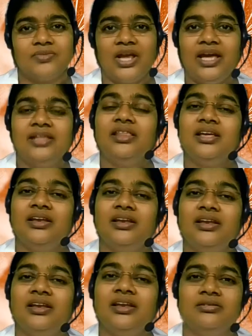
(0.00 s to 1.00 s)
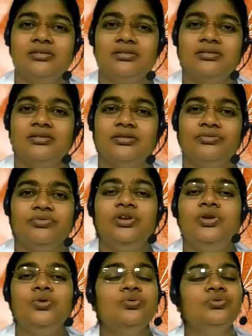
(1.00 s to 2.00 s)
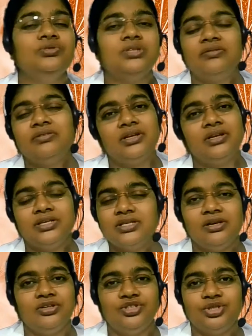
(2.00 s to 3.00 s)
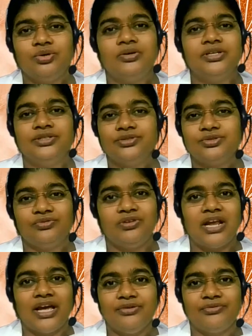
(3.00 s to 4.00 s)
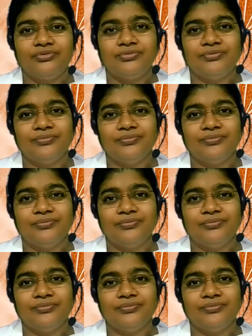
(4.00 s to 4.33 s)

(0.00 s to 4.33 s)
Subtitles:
and then we lose our little joys of life.